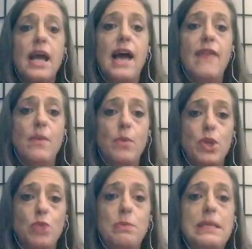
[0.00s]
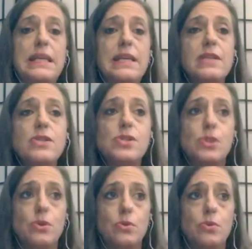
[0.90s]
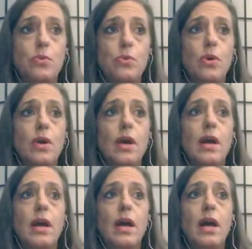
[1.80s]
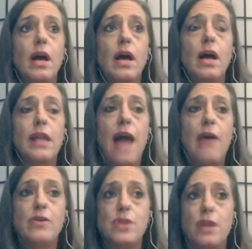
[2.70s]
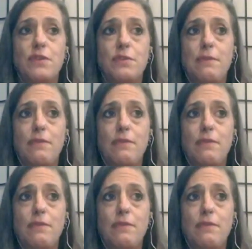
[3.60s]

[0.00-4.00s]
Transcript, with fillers: And then when you begin to allow yourself to be